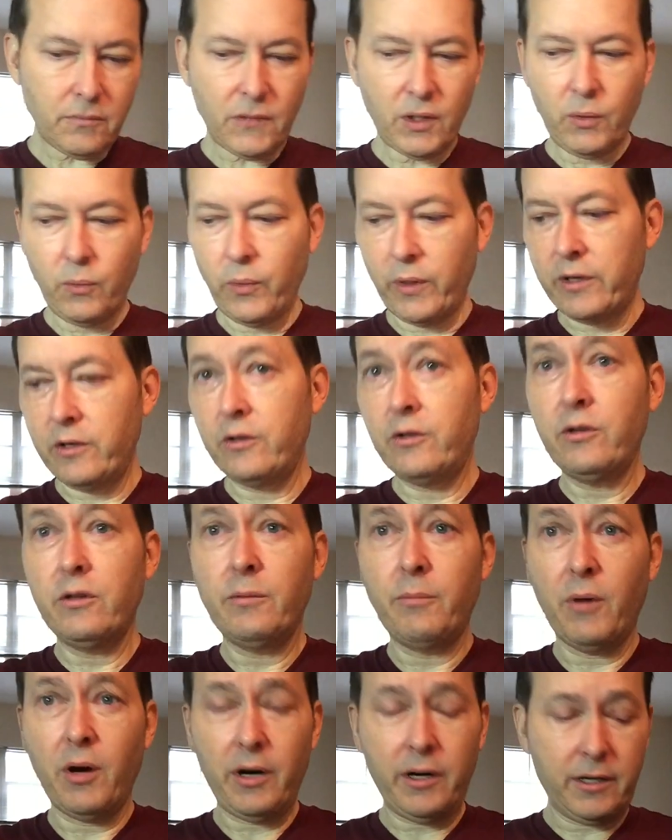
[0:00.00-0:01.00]
when you do the
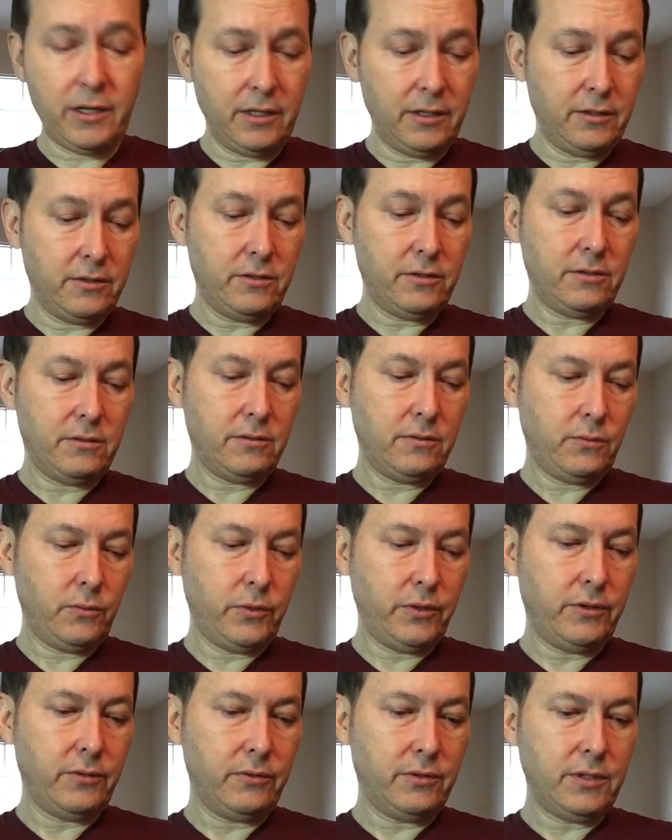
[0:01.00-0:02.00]
markings
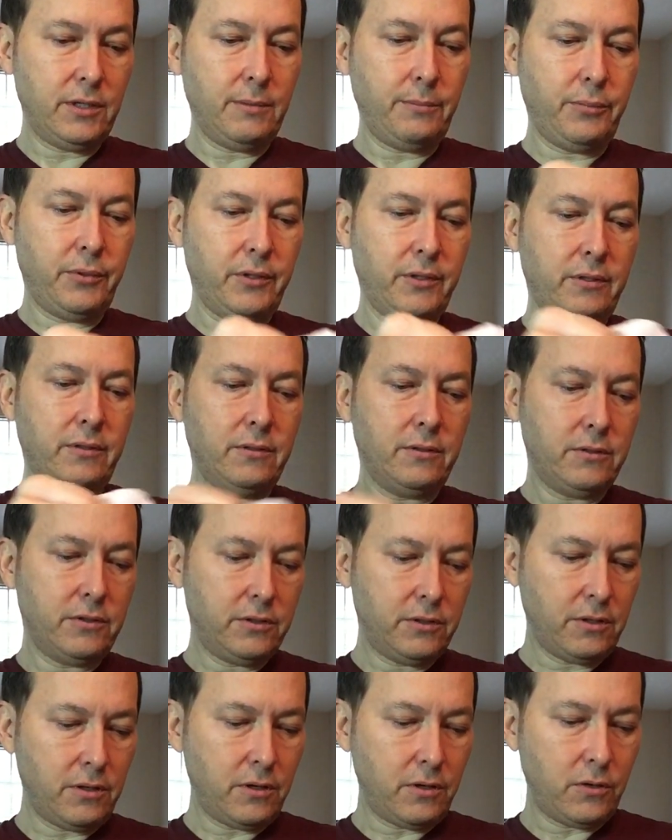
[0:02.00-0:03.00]
with your template.
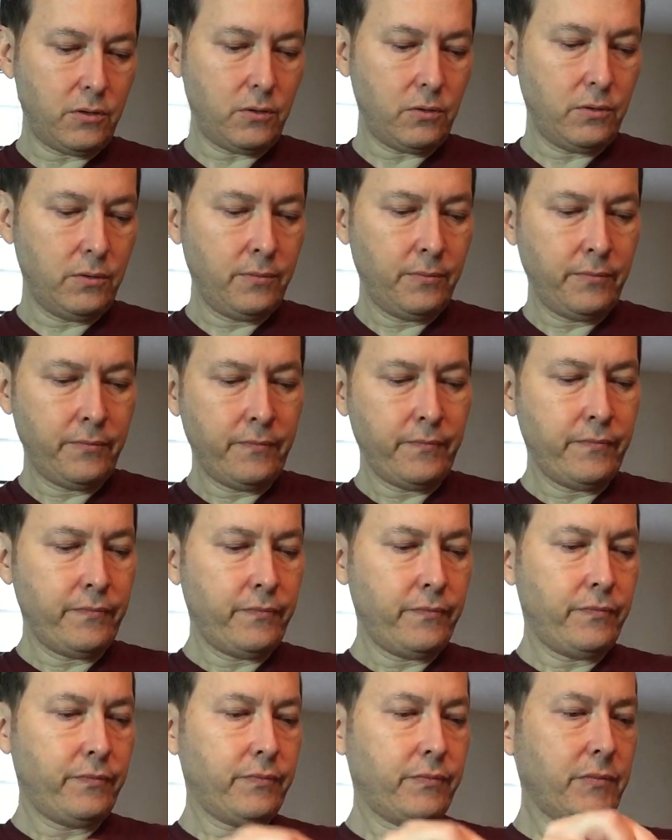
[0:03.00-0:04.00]
So
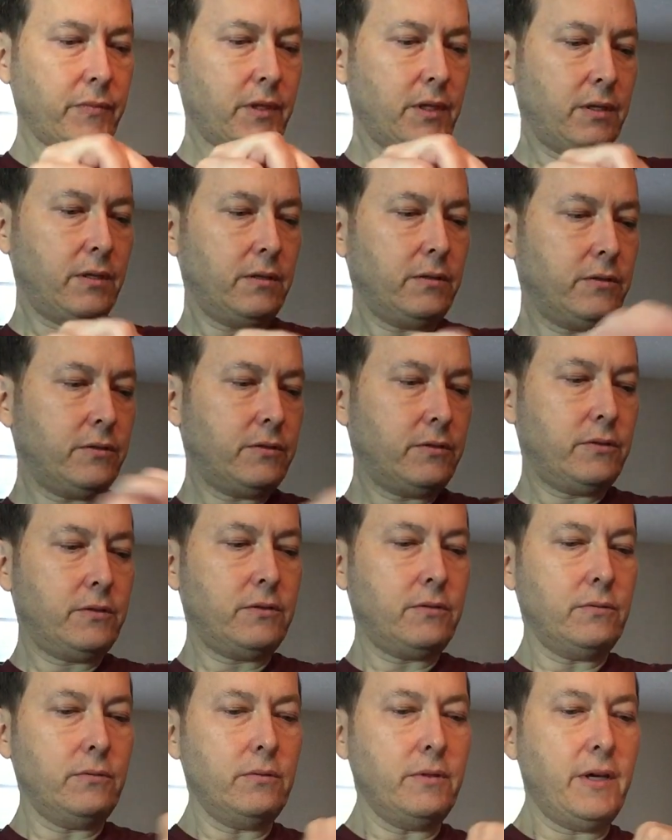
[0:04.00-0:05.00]
let's
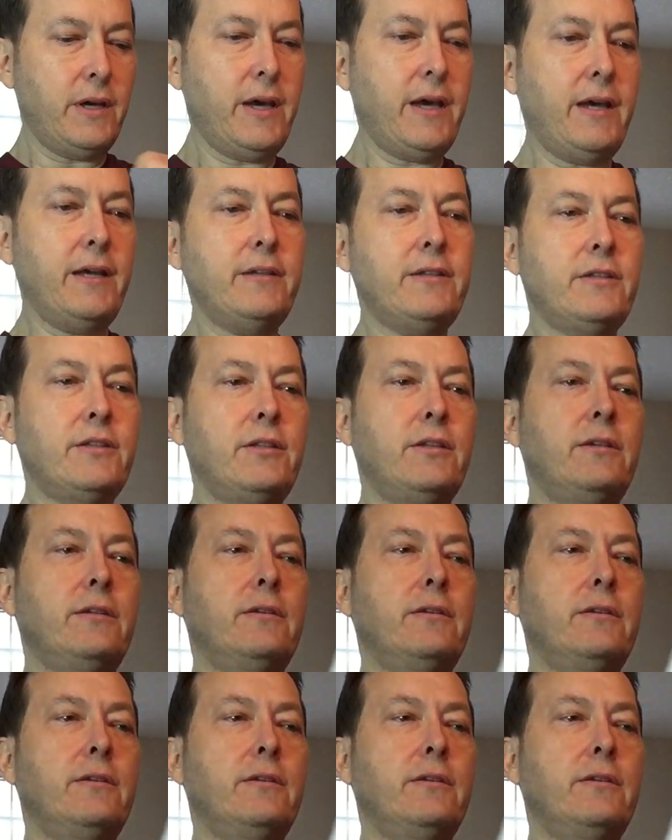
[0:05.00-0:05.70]
do that.